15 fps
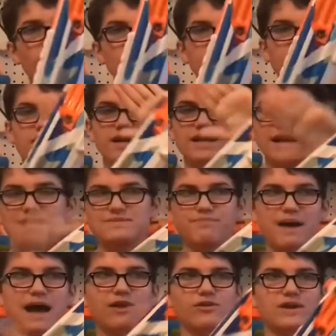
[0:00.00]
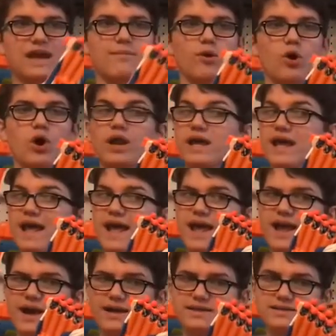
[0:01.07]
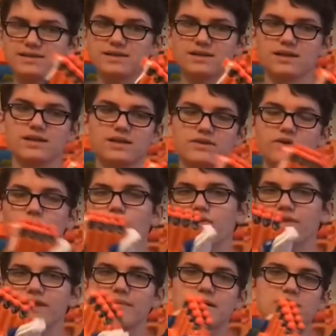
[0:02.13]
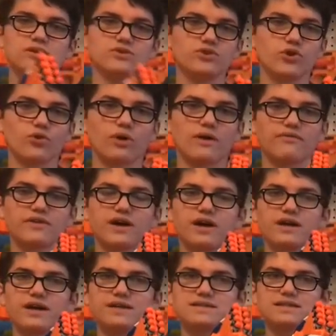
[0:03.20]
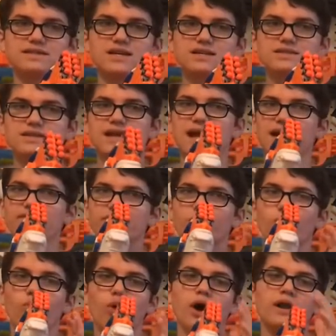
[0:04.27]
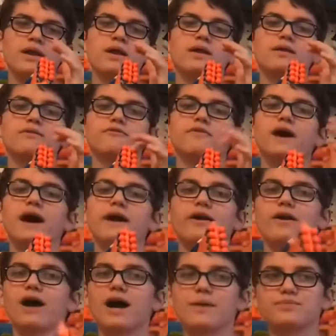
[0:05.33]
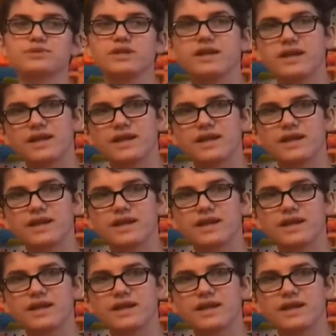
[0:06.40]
Roughcut. It has Battle Camo on it. And the cool thing about the new Roughcut is it doesn't have the one fire option.